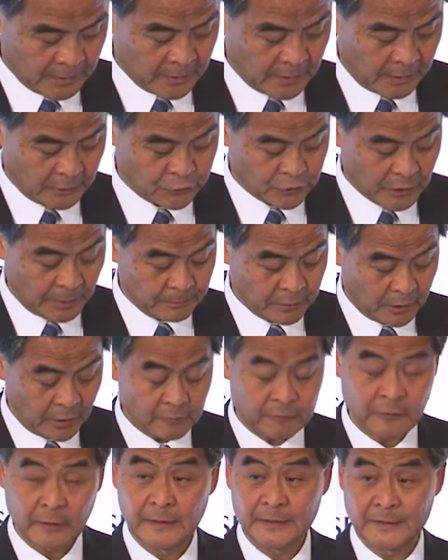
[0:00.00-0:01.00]
A jump
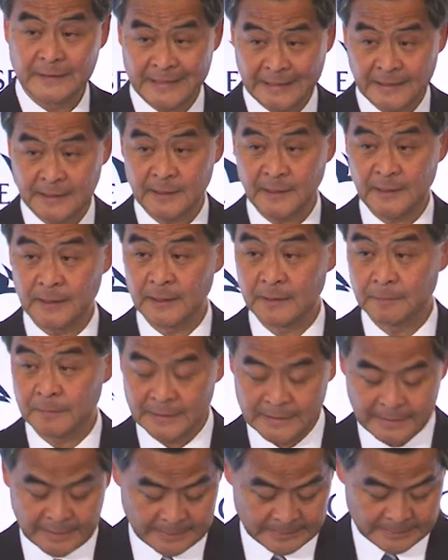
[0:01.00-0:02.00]
of
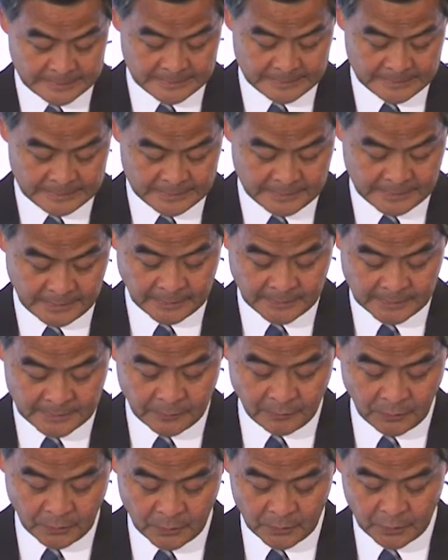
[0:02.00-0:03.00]
60%,
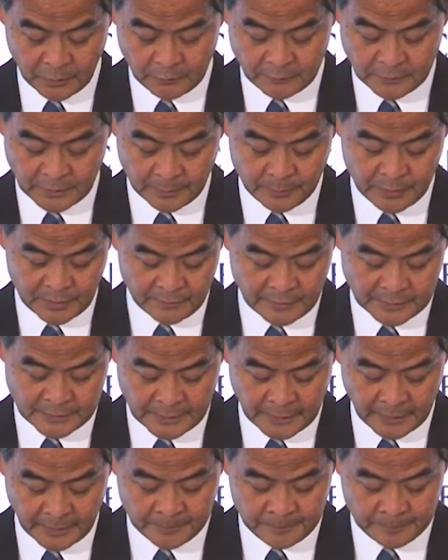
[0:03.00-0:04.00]
6-0, over the previous
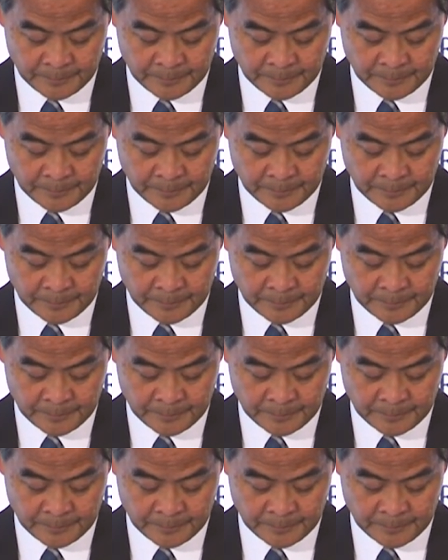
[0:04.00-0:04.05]
year.